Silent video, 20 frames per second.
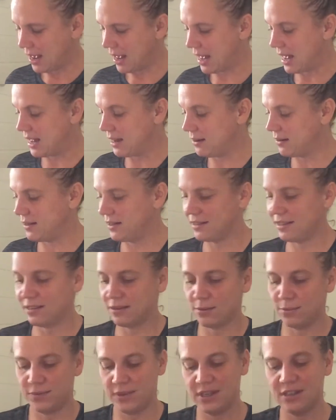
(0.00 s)
and these are
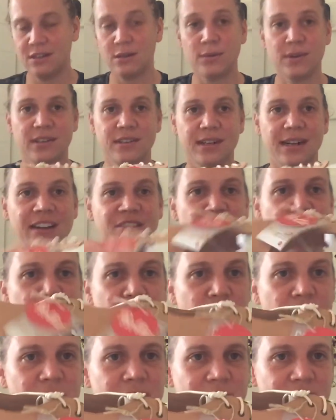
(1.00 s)
the ones that I've
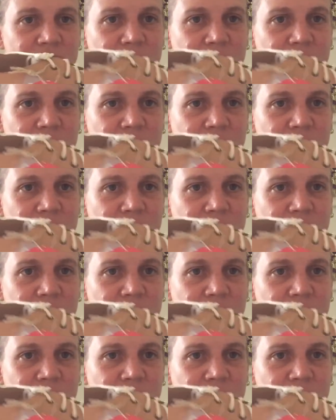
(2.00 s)
bought.